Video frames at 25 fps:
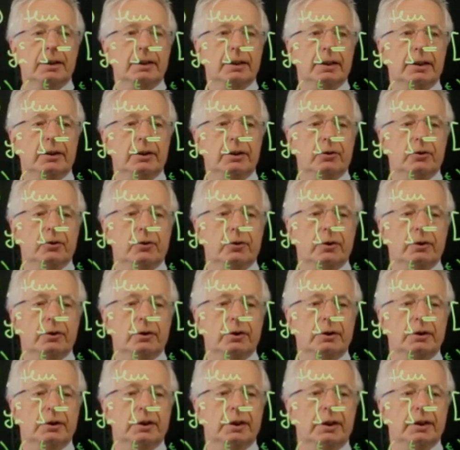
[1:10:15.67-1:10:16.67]
x
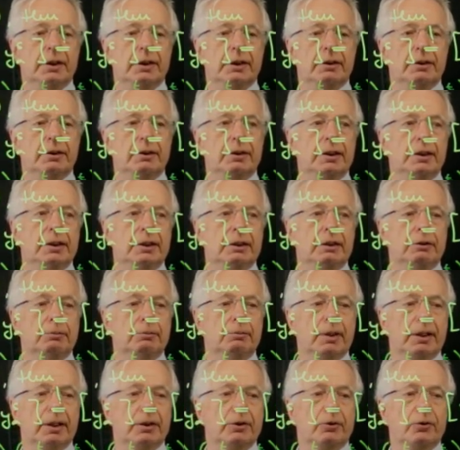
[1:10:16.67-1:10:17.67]
j
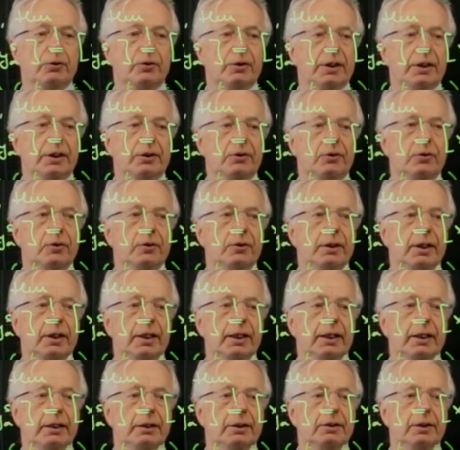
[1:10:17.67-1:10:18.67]
t minus x
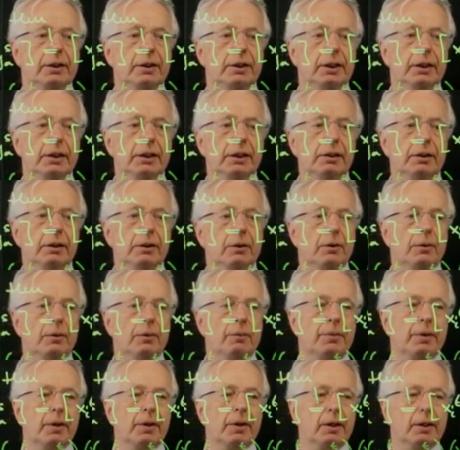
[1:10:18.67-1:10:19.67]
l t.
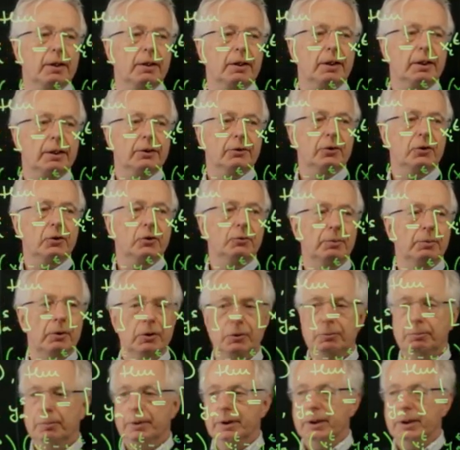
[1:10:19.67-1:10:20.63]
And this must